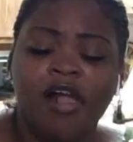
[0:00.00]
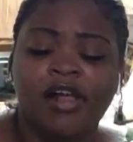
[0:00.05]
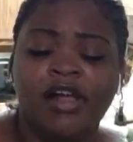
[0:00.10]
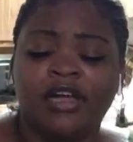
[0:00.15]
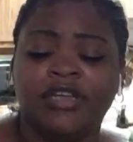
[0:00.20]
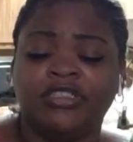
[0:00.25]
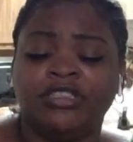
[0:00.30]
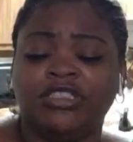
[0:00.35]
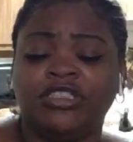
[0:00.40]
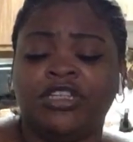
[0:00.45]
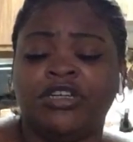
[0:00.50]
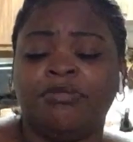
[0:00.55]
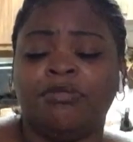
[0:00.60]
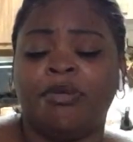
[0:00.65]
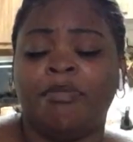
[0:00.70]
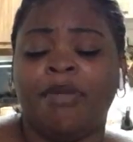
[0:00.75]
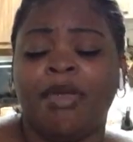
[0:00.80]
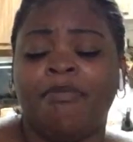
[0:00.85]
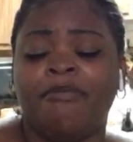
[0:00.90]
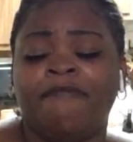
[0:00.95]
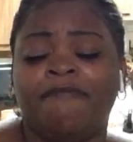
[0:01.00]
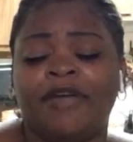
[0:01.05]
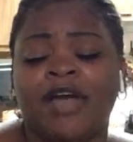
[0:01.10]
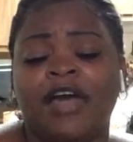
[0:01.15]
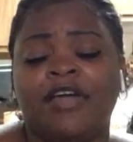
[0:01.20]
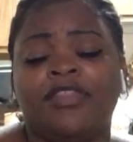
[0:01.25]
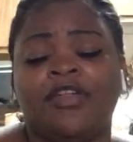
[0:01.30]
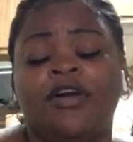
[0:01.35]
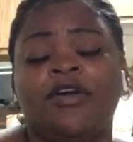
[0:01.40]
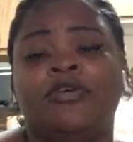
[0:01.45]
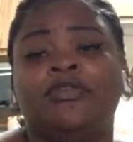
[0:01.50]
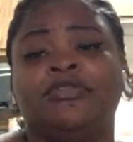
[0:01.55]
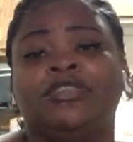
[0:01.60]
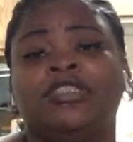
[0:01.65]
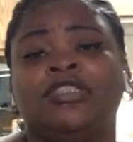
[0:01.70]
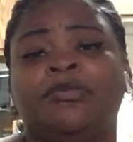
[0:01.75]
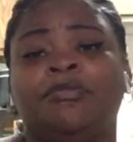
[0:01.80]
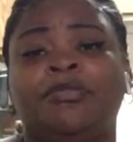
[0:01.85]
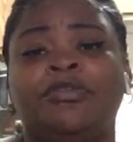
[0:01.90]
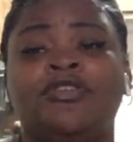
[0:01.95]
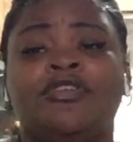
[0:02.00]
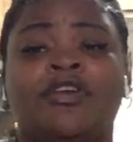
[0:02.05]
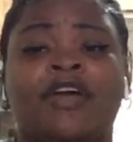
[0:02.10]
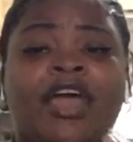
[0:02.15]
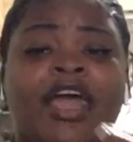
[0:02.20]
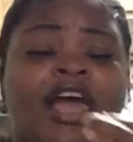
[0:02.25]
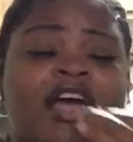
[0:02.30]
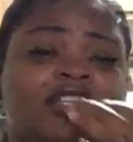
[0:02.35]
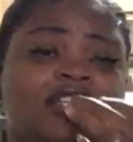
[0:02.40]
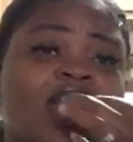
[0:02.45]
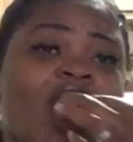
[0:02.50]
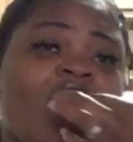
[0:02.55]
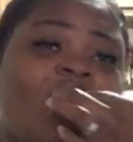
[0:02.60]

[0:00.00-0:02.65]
I'm gonna turn my baby father on to the blue crabs.